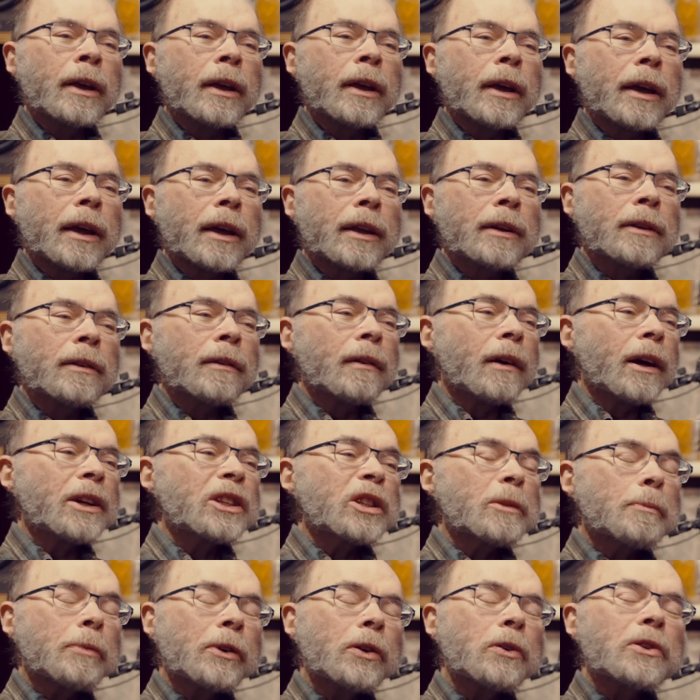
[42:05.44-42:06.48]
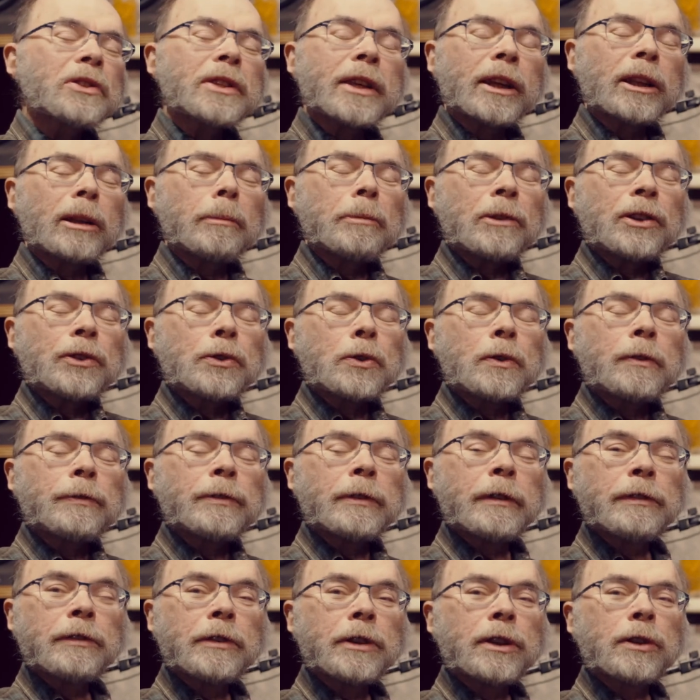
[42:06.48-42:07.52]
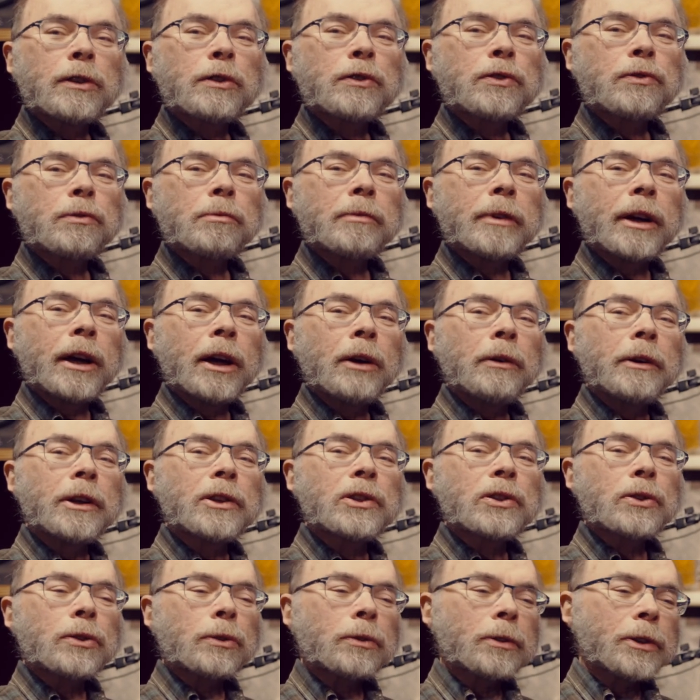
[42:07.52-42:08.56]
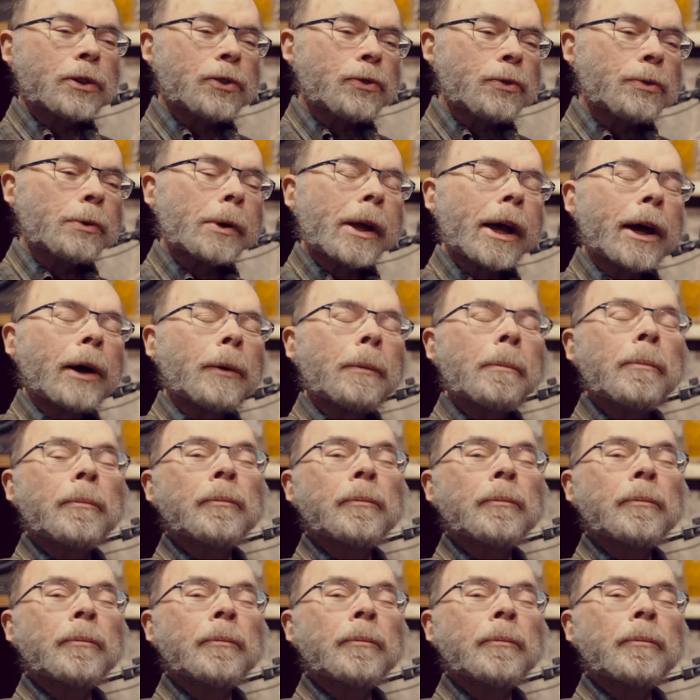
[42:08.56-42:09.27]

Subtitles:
And I suppose that'll be true 50 years from now. It's certainly true now.